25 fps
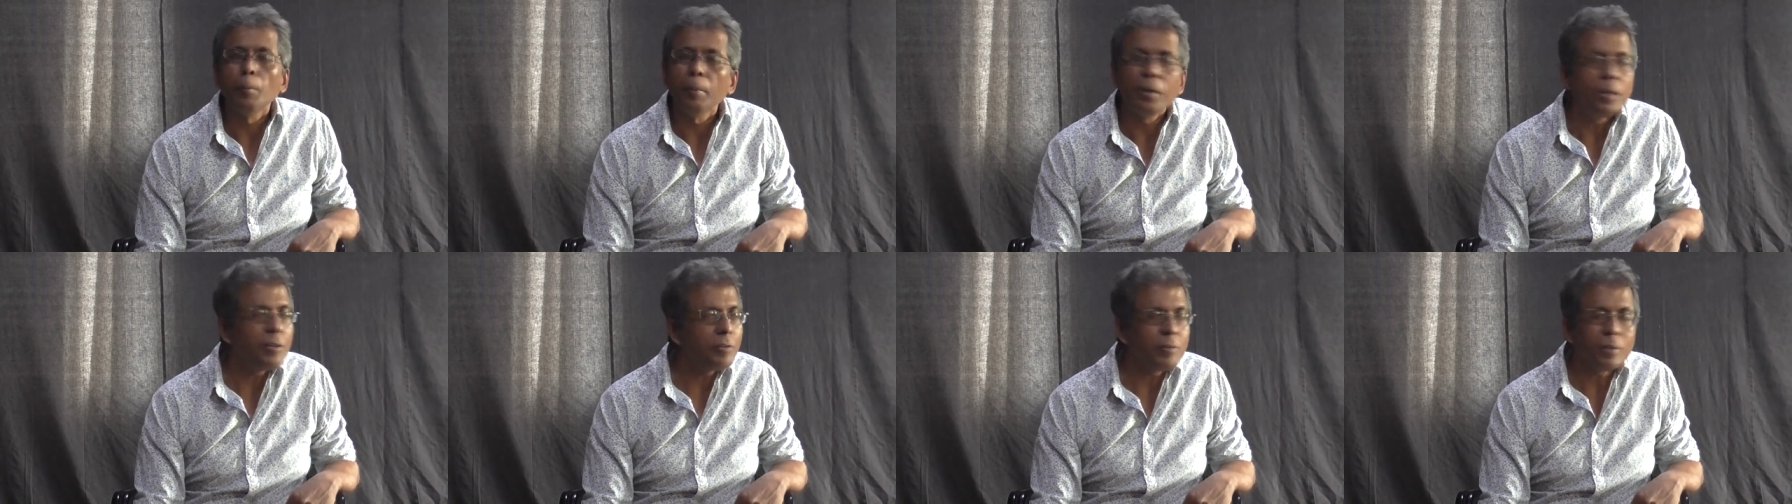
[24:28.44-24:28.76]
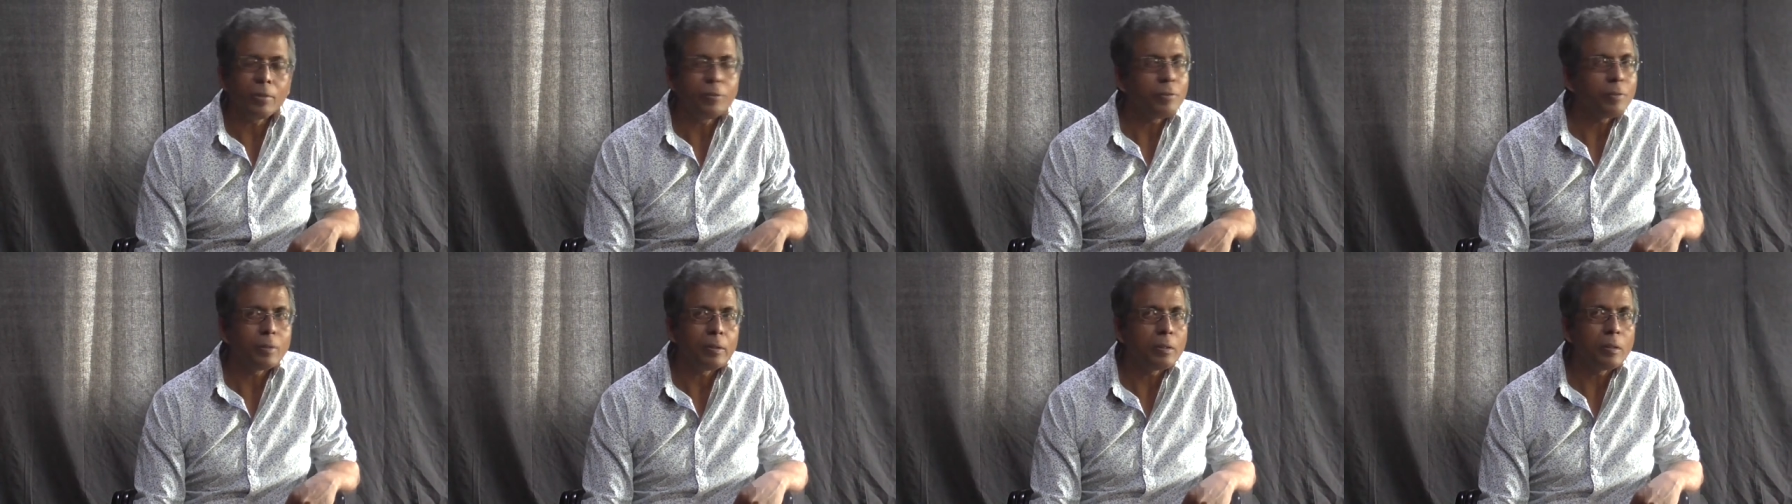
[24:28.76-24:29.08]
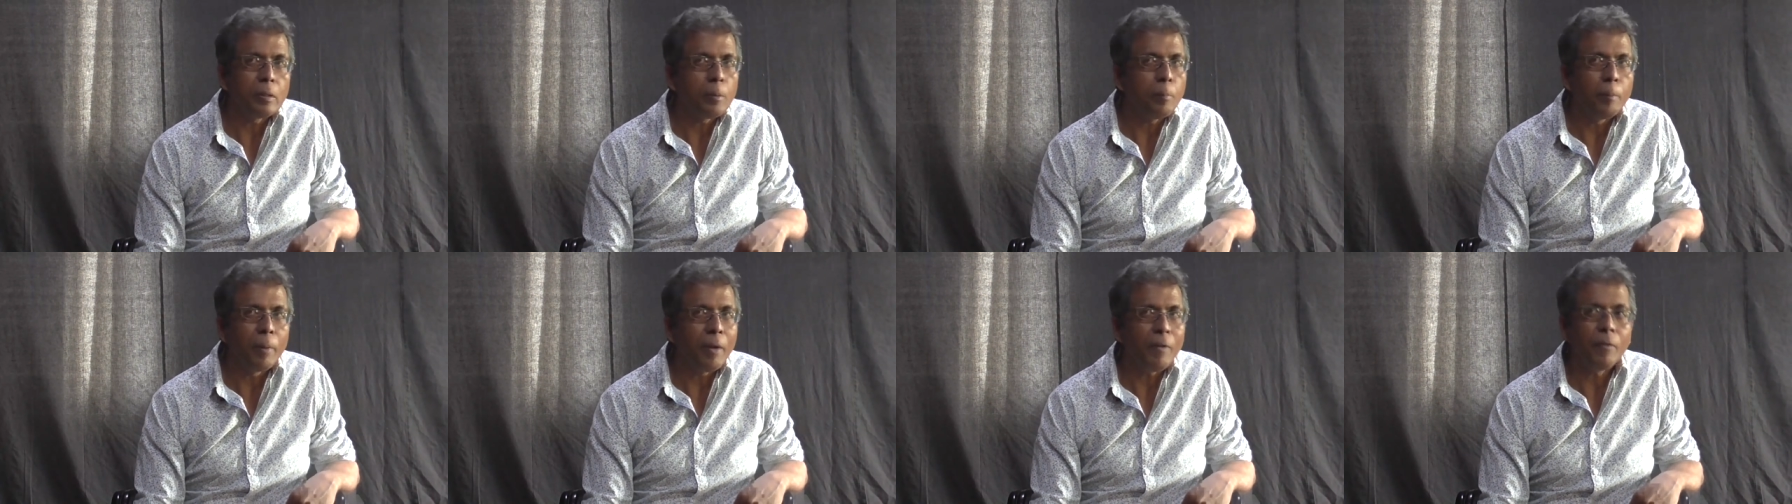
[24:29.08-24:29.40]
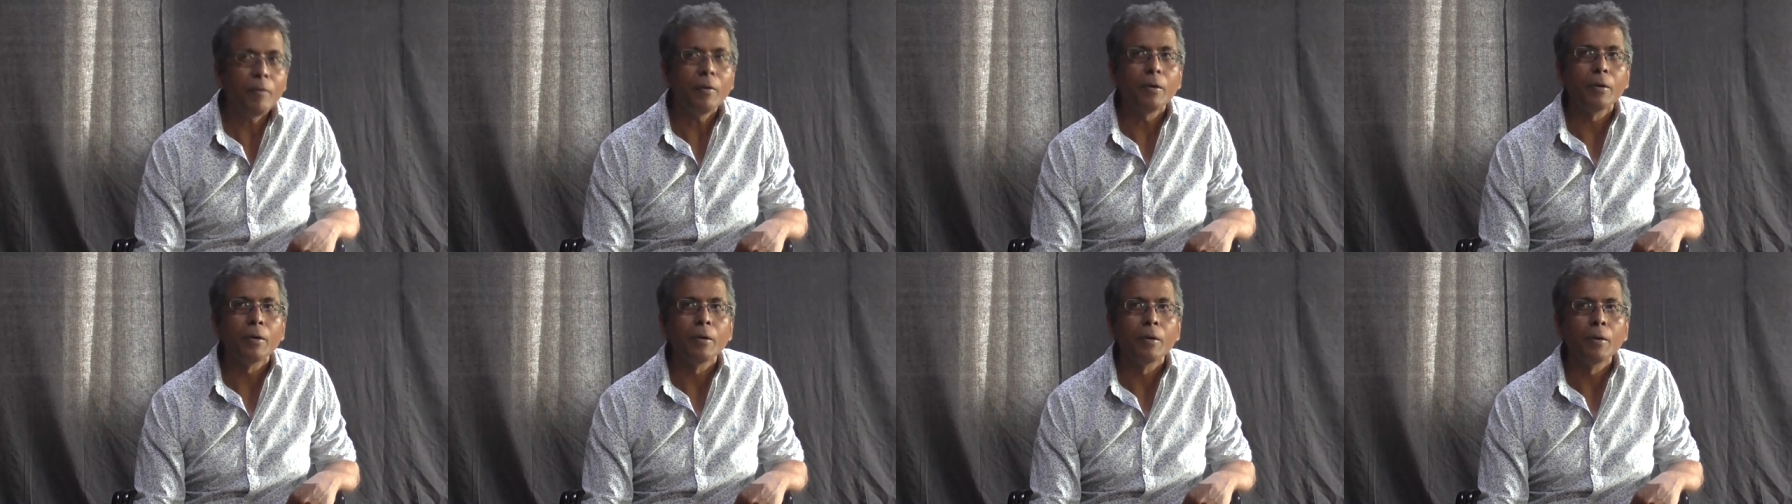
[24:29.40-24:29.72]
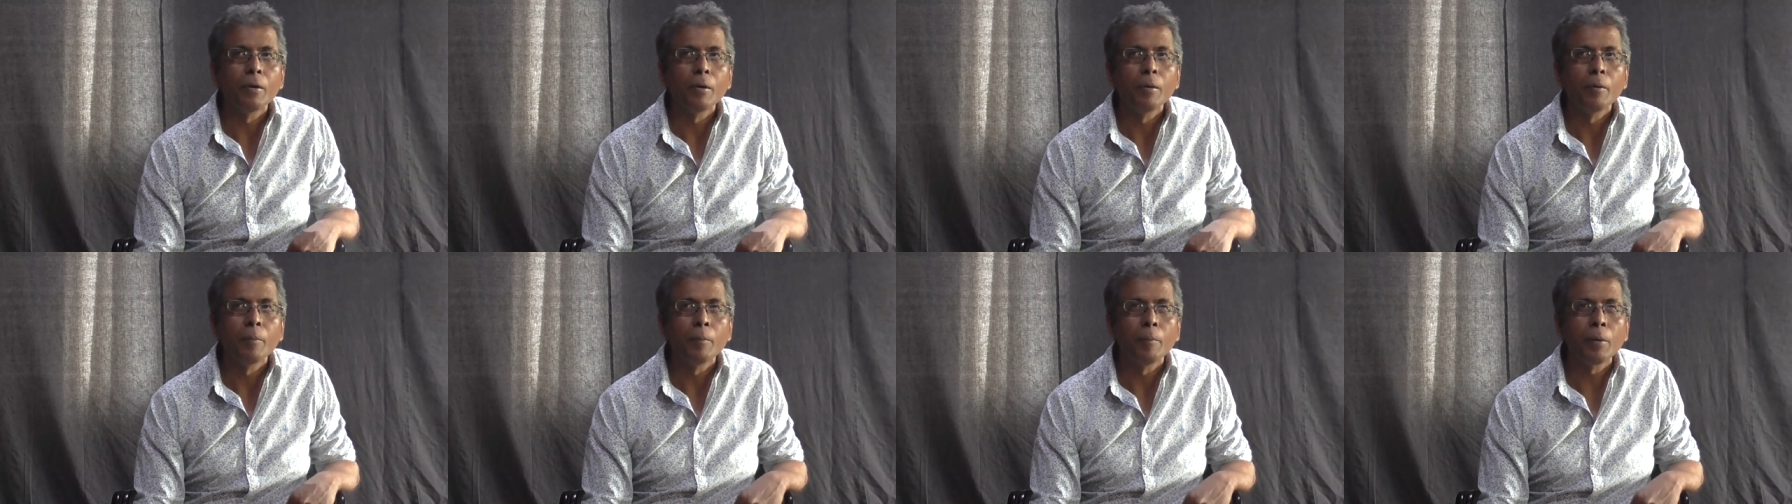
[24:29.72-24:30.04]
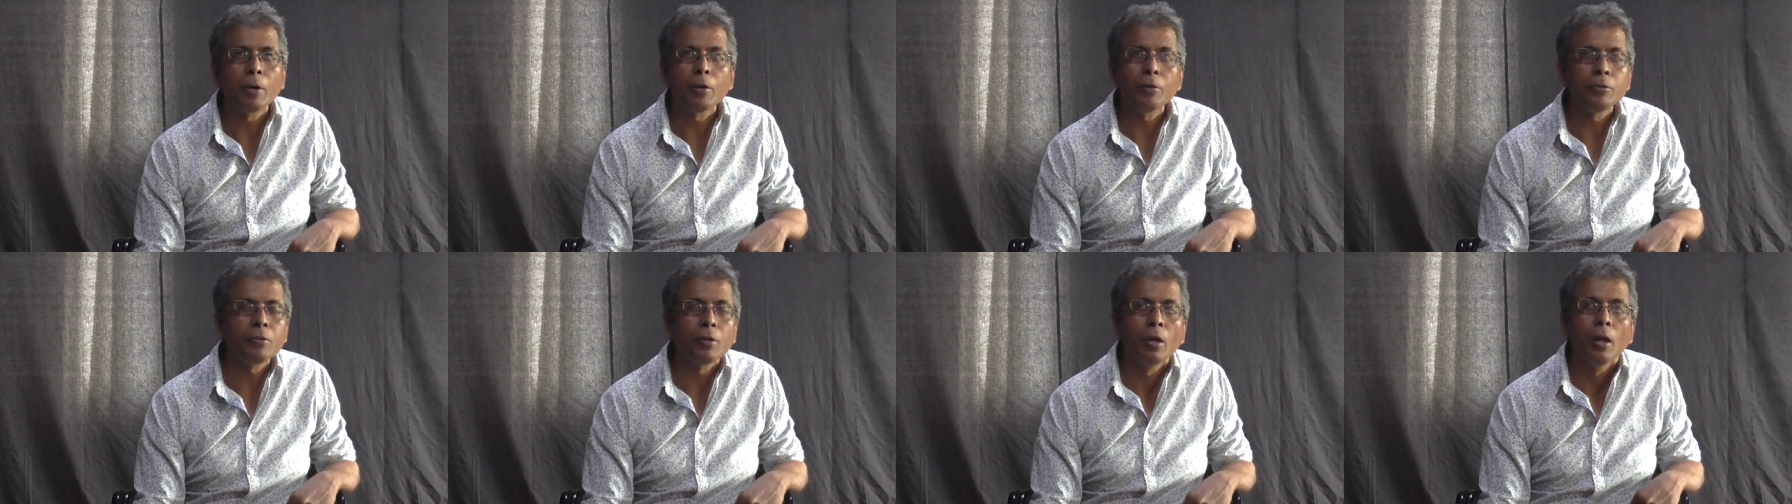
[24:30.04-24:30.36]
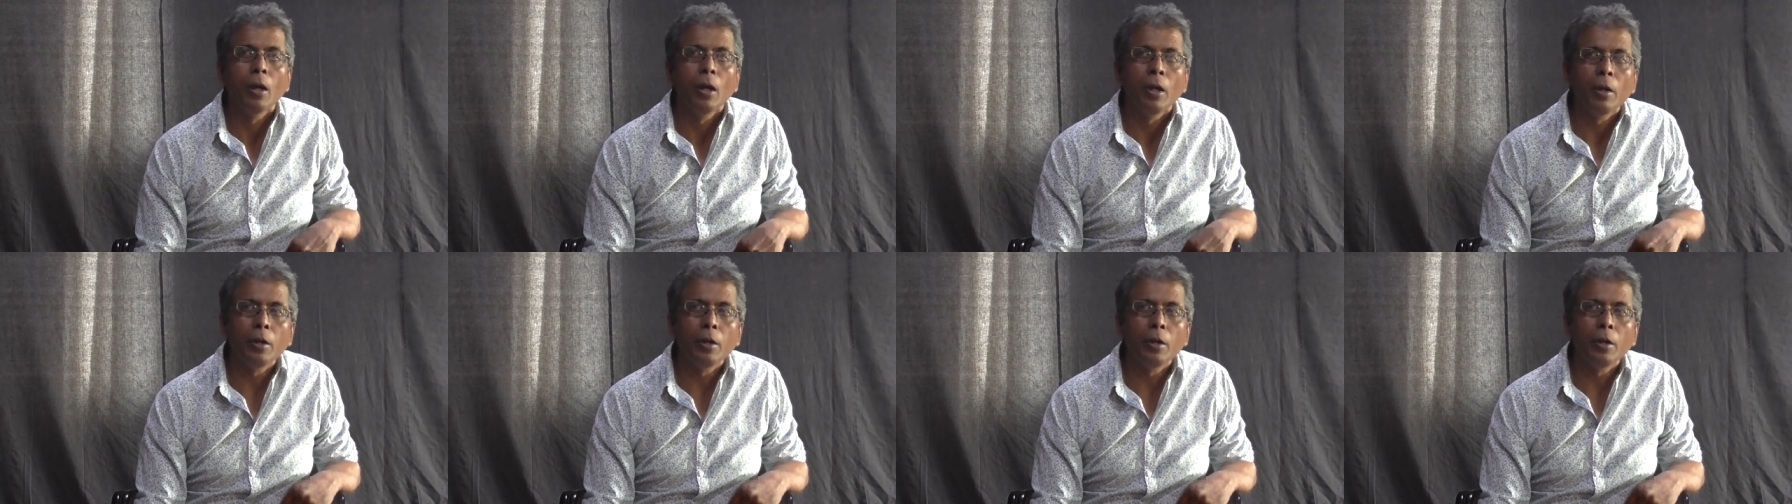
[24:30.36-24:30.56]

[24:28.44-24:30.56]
But he says the method, because